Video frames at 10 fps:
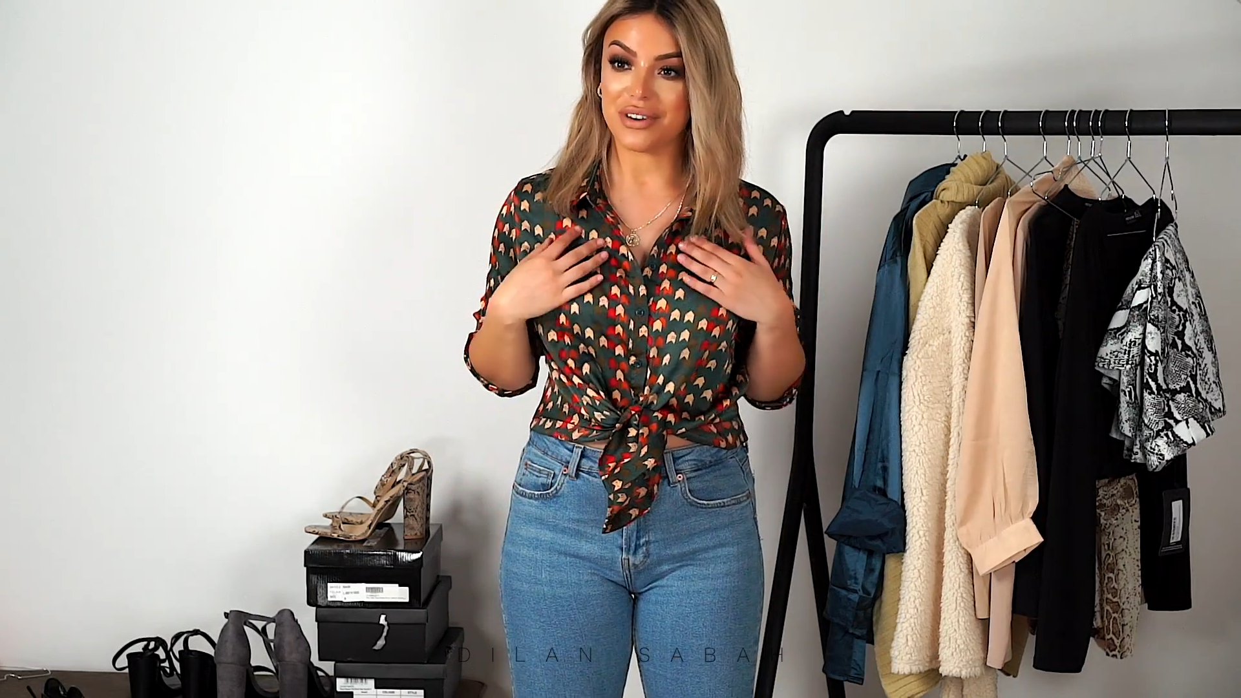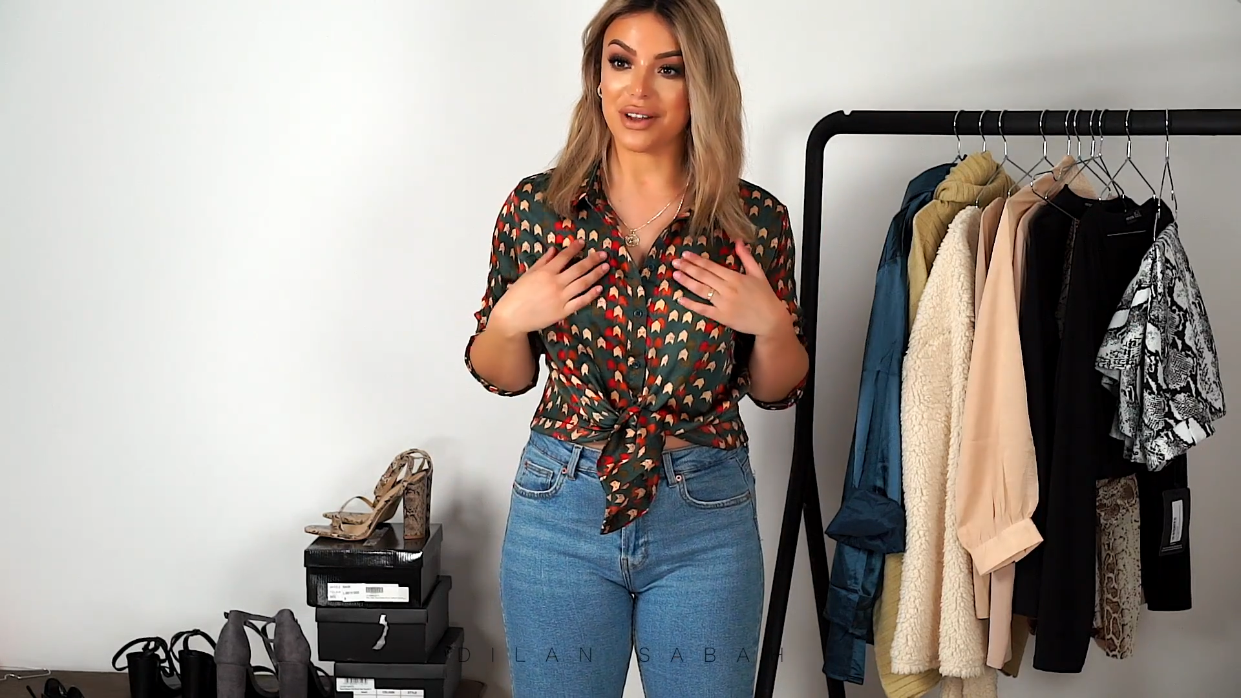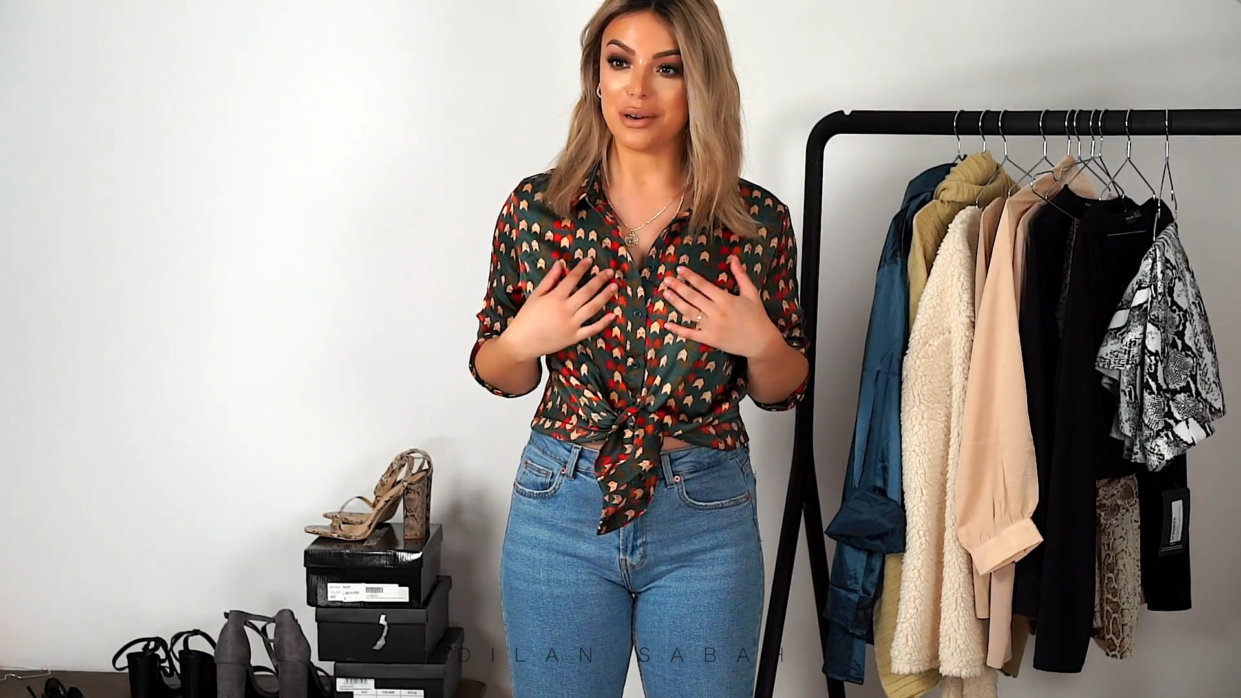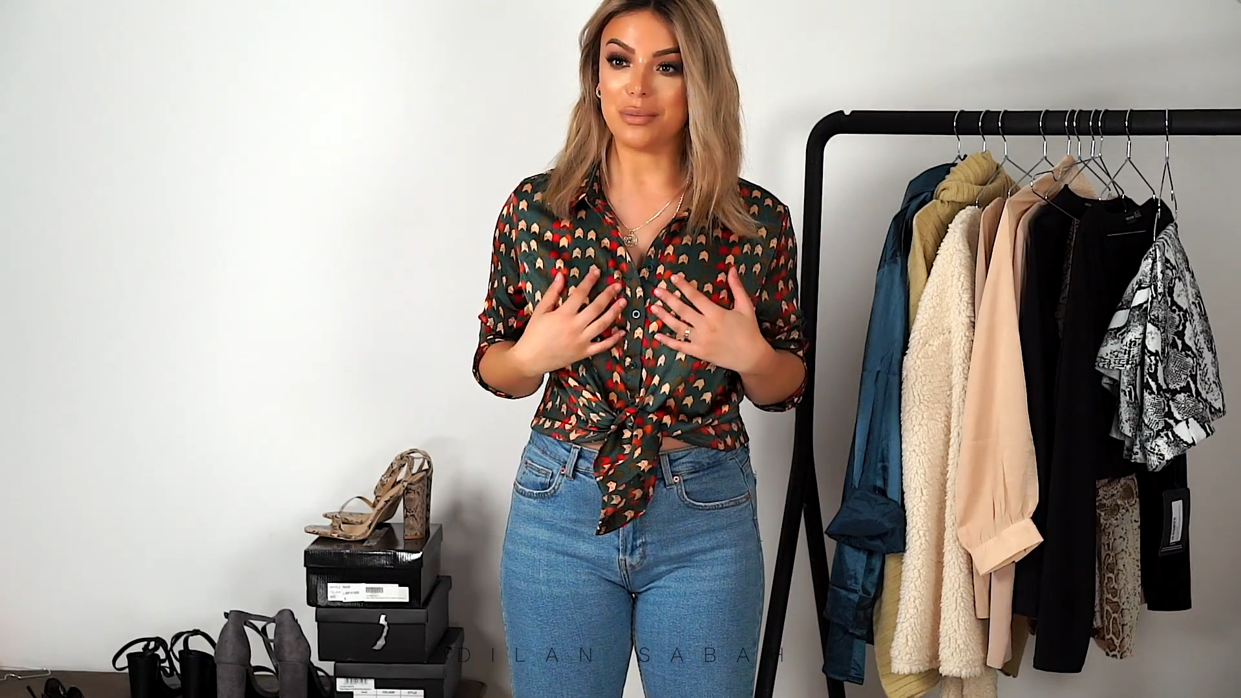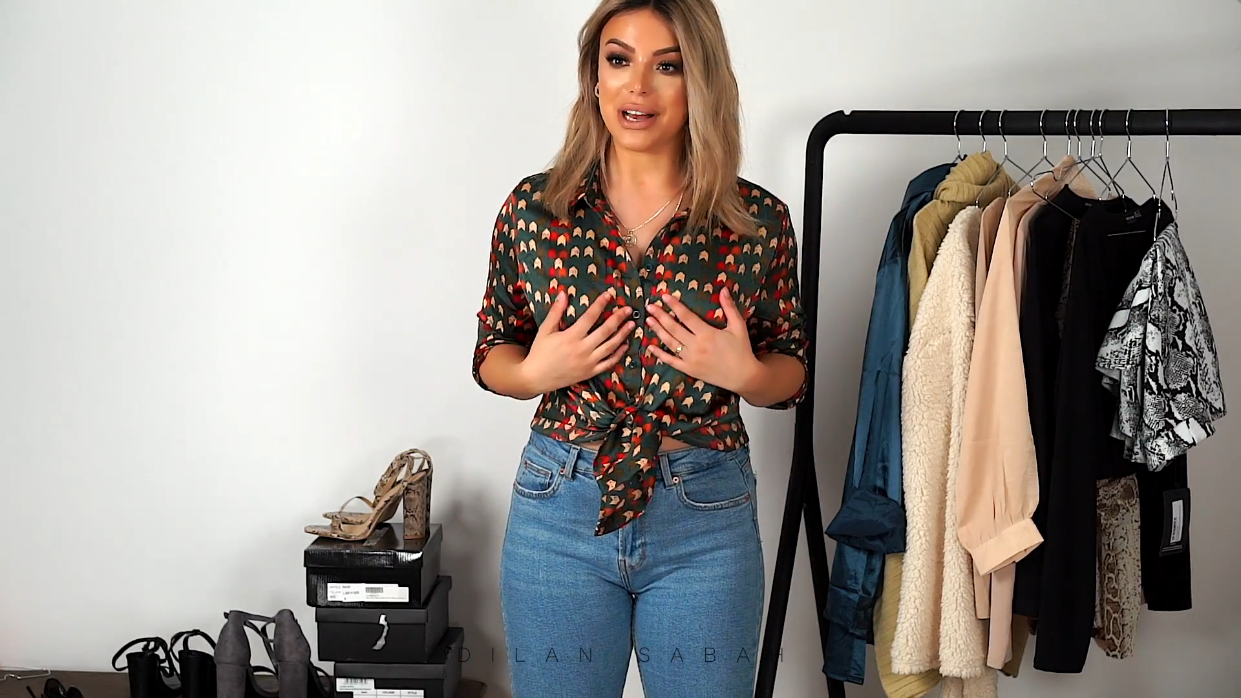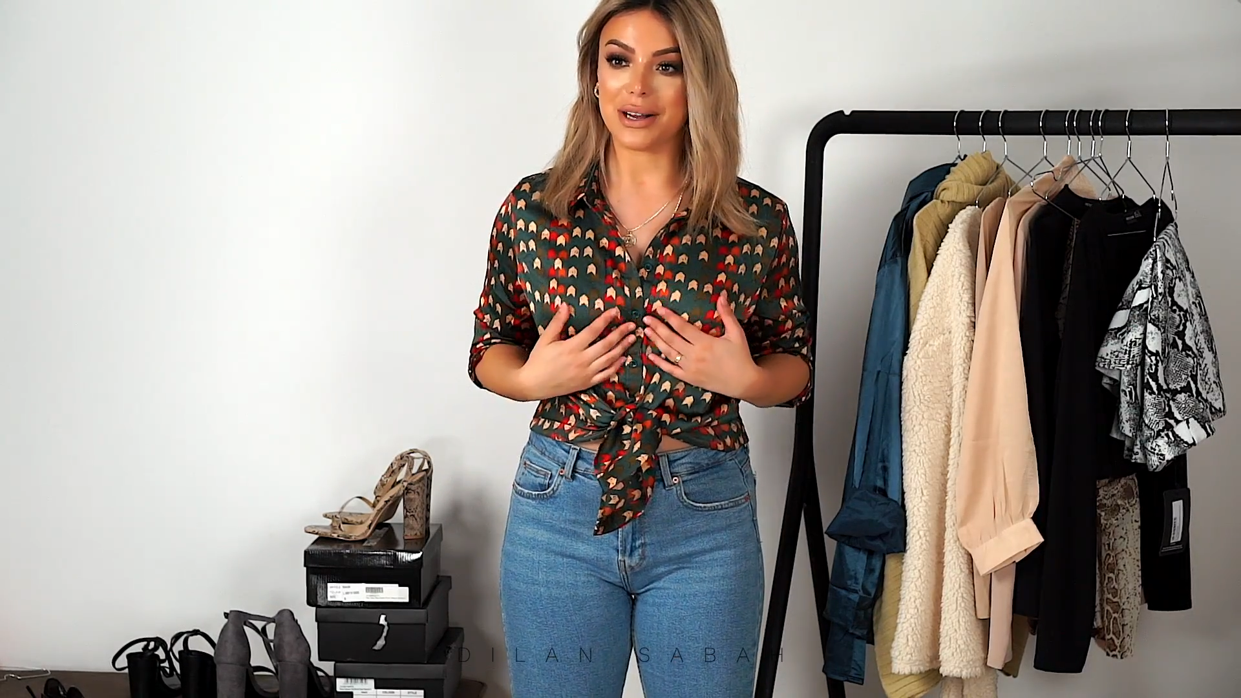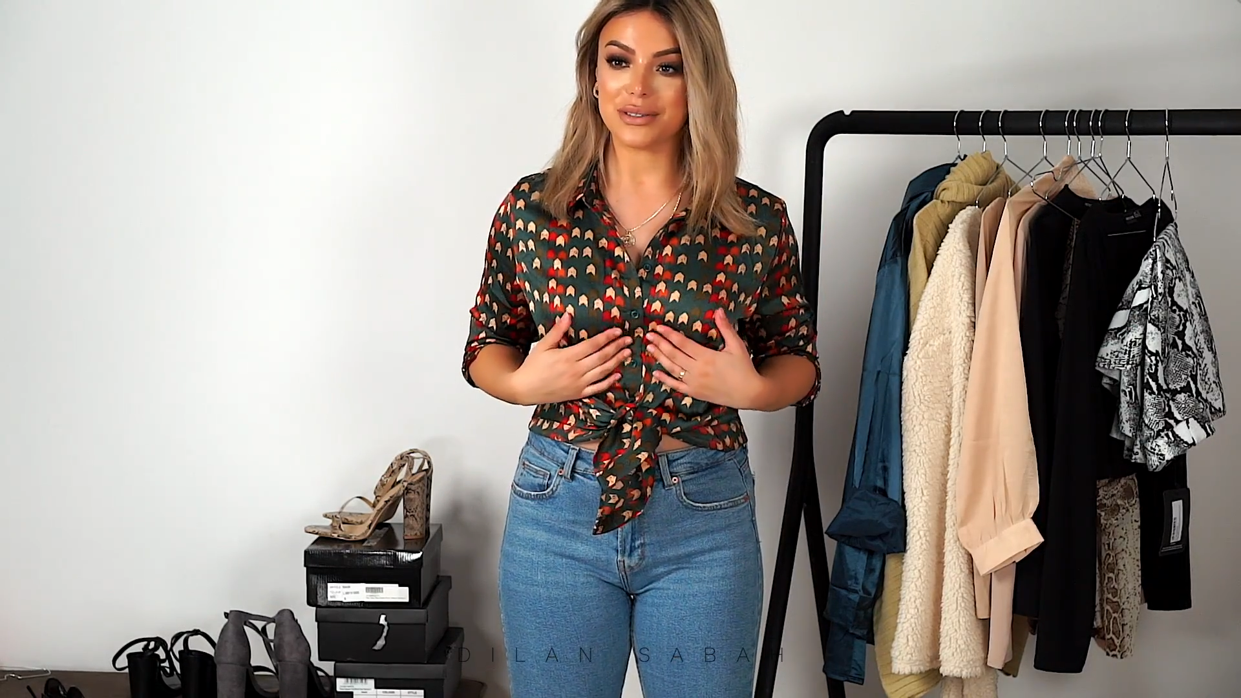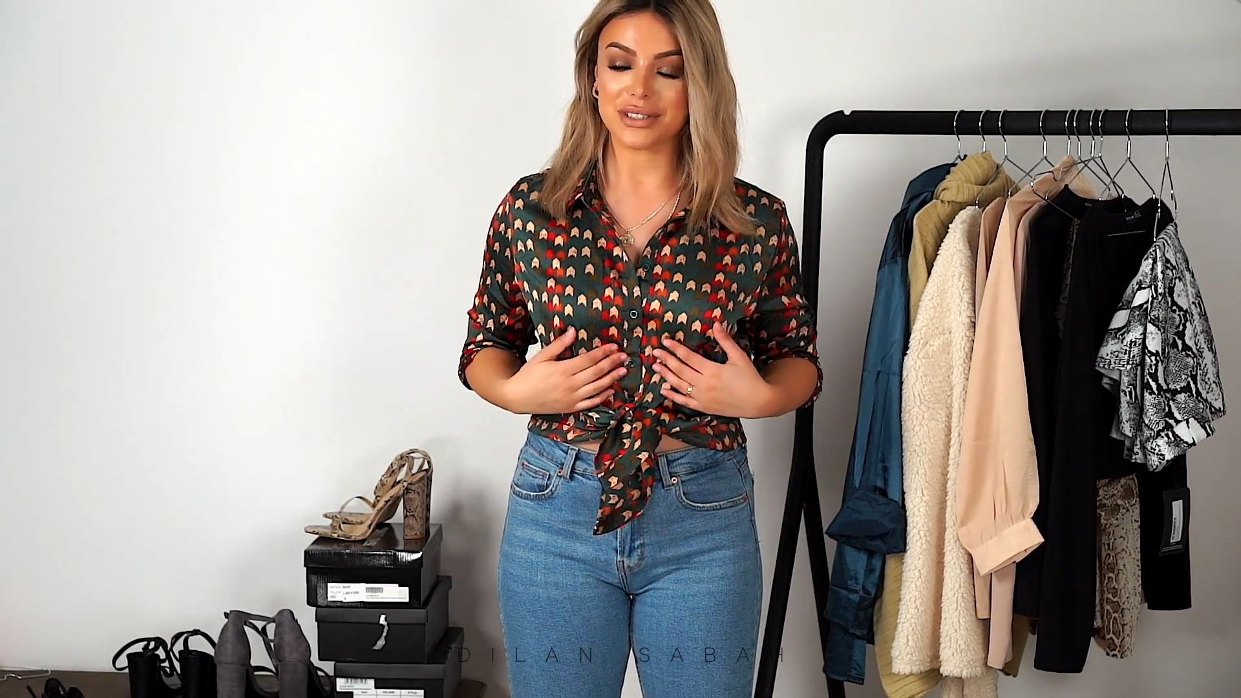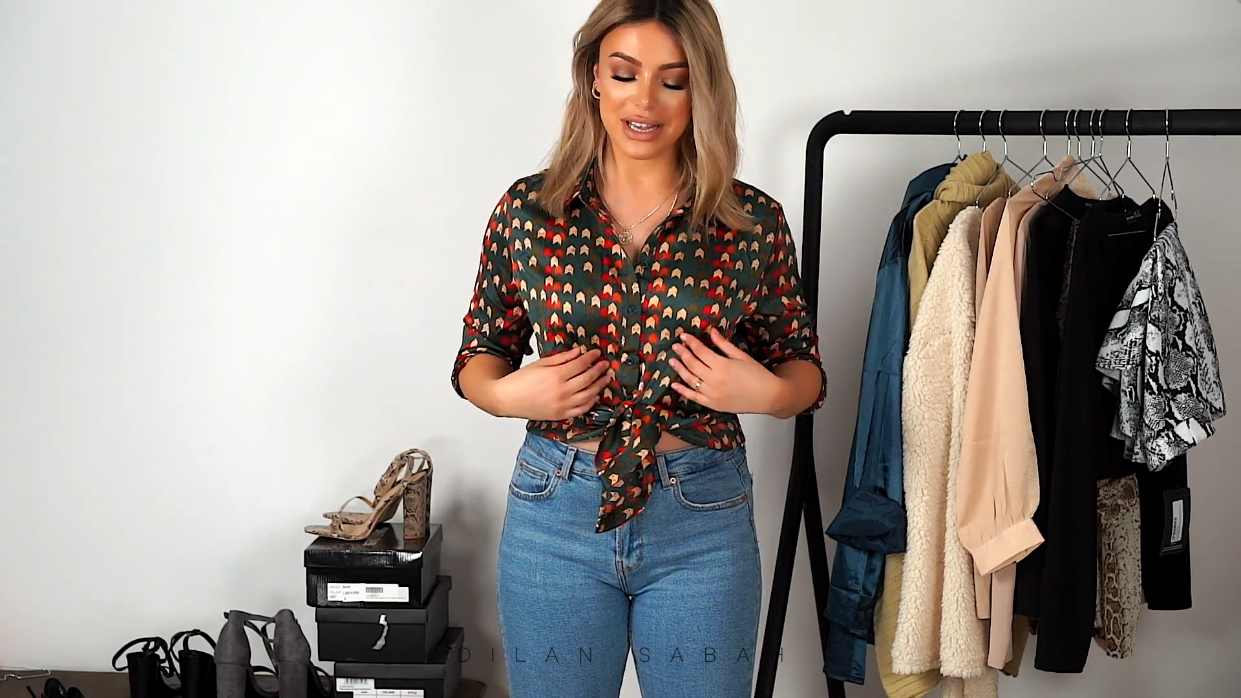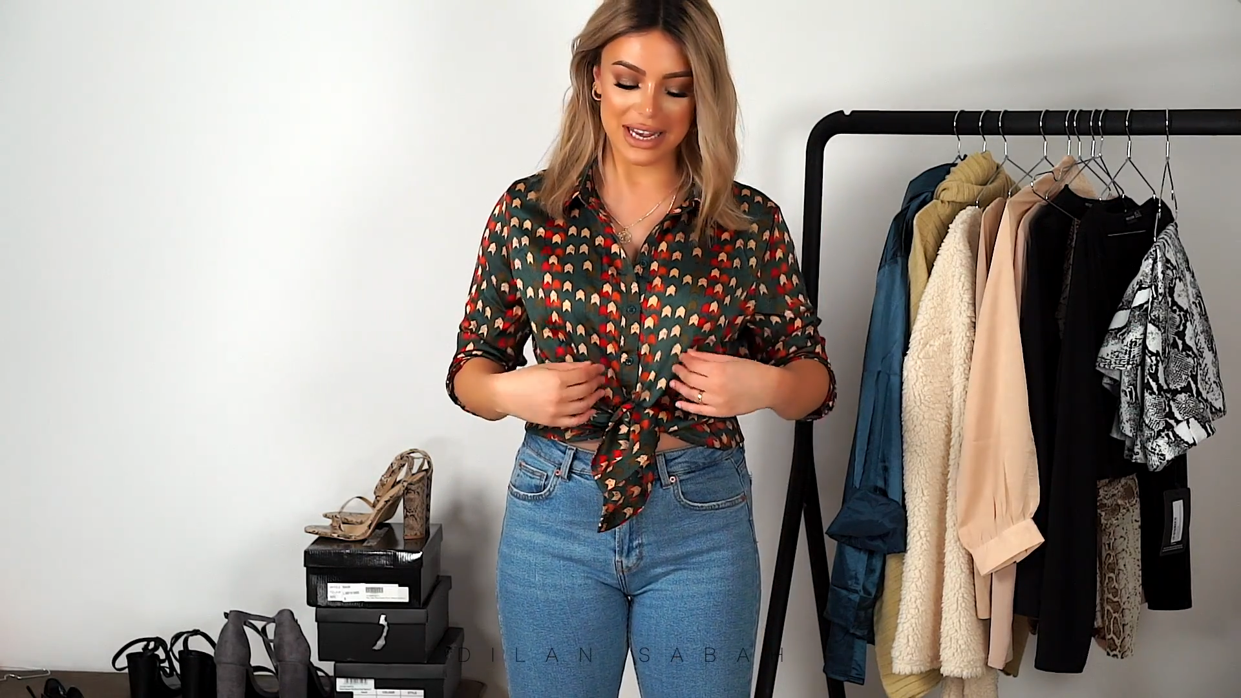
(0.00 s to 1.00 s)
another blouse.